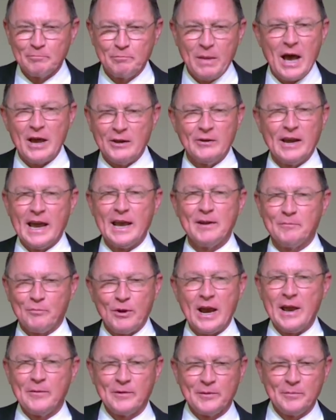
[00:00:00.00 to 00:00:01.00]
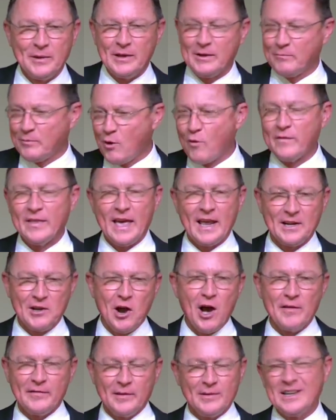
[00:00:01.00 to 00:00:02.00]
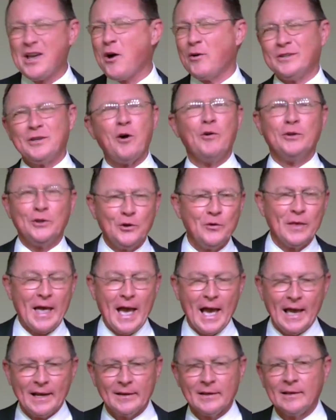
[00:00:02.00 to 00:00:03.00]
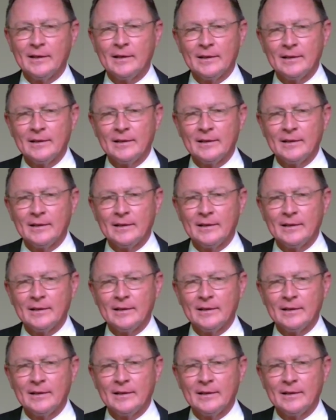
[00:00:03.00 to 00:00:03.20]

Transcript: Bow your head and pray with me over that coffee. No, don't do that.